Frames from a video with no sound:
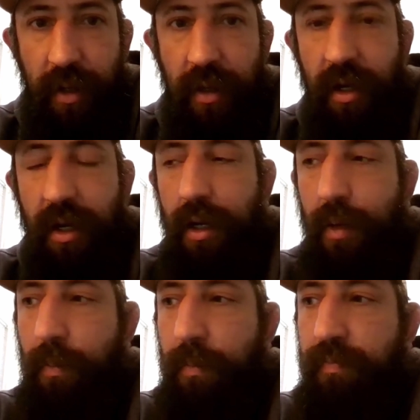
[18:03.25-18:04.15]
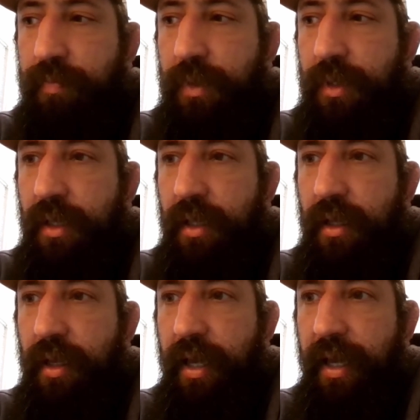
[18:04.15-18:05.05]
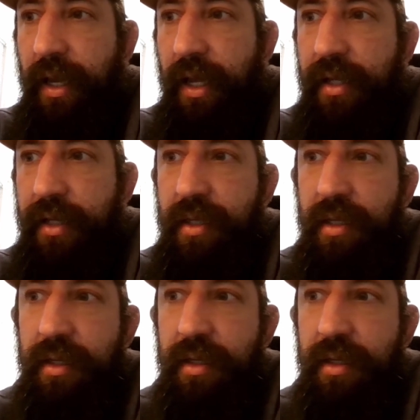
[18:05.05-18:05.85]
Okay. Um, and